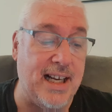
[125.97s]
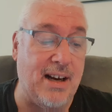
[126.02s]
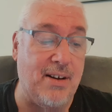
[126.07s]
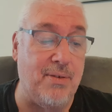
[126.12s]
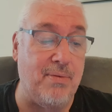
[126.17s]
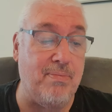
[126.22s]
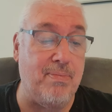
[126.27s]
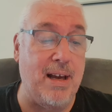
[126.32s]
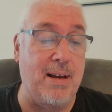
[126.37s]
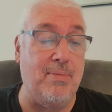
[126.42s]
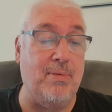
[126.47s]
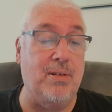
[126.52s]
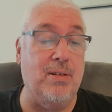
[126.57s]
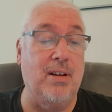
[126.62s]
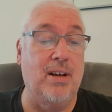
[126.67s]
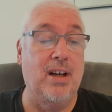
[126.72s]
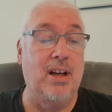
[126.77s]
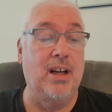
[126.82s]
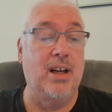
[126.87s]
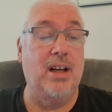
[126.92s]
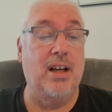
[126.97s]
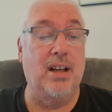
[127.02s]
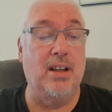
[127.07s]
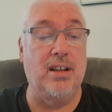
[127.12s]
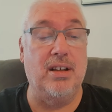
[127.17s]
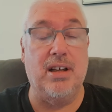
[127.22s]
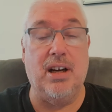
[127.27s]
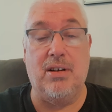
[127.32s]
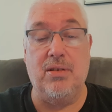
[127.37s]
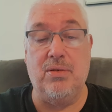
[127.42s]
now. People
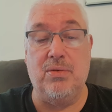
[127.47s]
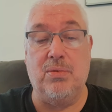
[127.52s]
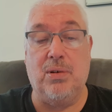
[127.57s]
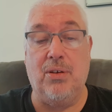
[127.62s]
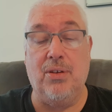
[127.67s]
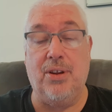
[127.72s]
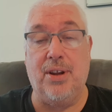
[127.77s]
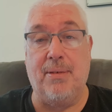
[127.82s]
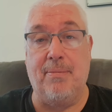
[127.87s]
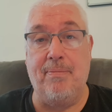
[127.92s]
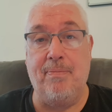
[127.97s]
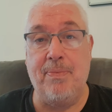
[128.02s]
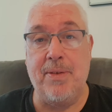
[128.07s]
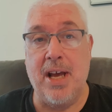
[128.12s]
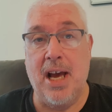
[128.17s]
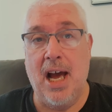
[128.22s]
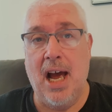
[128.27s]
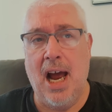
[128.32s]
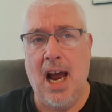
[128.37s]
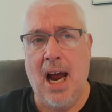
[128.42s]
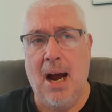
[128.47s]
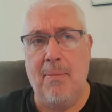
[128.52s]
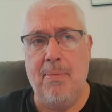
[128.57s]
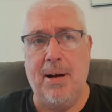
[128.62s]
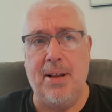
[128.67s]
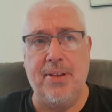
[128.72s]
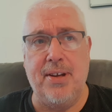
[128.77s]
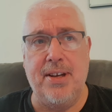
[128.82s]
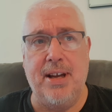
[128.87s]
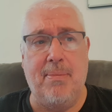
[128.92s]
don't want them.
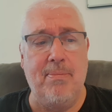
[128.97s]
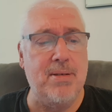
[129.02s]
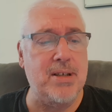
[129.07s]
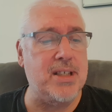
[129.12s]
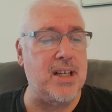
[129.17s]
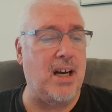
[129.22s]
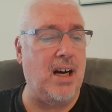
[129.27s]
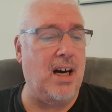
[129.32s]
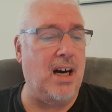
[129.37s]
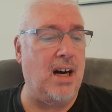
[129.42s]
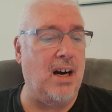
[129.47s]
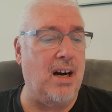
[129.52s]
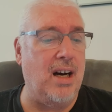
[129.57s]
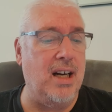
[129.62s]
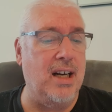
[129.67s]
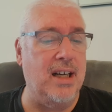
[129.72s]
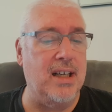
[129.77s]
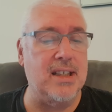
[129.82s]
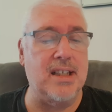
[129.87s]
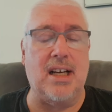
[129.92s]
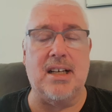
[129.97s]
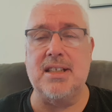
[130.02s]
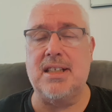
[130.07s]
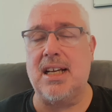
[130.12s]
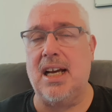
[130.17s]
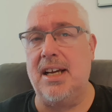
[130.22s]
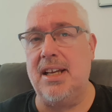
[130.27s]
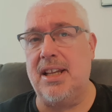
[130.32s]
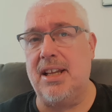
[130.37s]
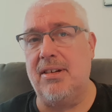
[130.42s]
But the numbers are
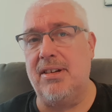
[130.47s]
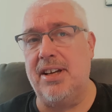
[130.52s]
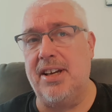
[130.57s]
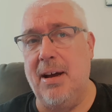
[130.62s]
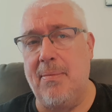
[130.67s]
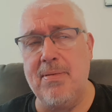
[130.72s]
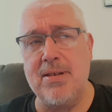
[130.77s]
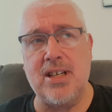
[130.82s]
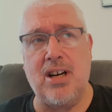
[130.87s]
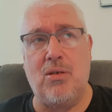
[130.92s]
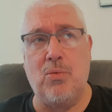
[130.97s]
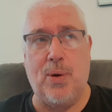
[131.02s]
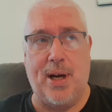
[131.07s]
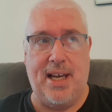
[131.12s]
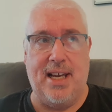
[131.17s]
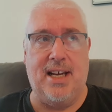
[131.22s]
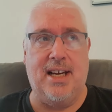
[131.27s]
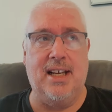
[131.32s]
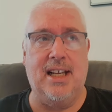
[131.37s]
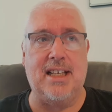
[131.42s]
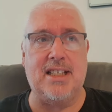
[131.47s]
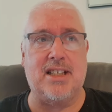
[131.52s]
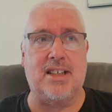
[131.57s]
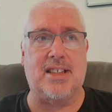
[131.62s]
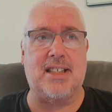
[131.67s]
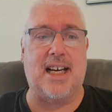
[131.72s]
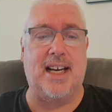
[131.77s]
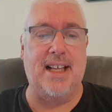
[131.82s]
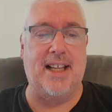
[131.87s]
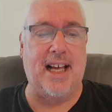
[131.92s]
weak. Let's
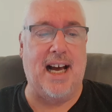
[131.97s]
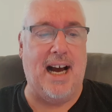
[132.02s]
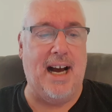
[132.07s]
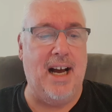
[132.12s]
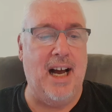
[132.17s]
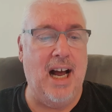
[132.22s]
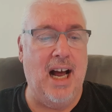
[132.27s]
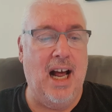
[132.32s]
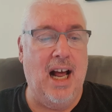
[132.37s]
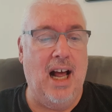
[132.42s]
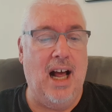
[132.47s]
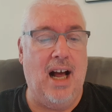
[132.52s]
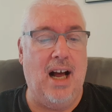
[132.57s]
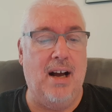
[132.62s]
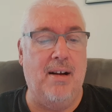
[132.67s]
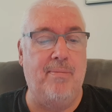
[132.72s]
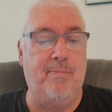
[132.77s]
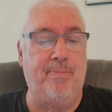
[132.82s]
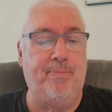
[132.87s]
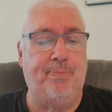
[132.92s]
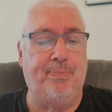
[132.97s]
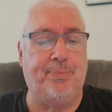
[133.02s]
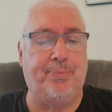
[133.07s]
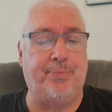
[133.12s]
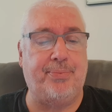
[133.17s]
just say that. Only